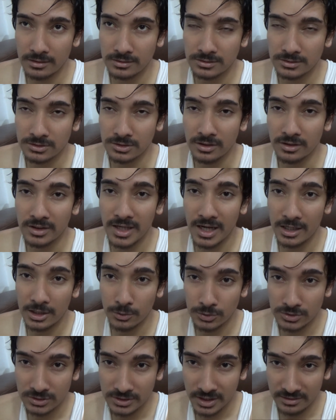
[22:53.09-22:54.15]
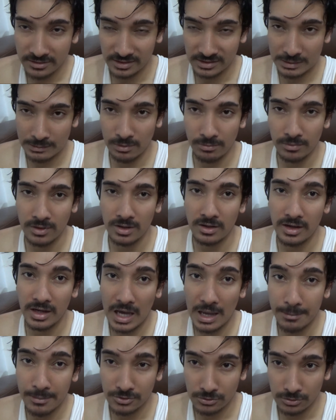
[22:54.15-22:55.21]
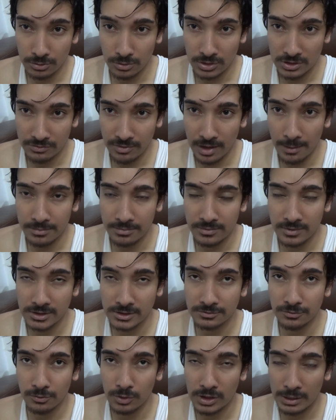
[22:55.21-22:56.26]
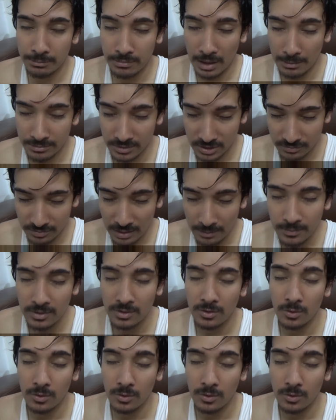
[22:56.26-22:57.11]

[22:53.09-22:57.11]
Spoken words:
Sunday and Tuesday is the exam of MS Sociology 564 and 565,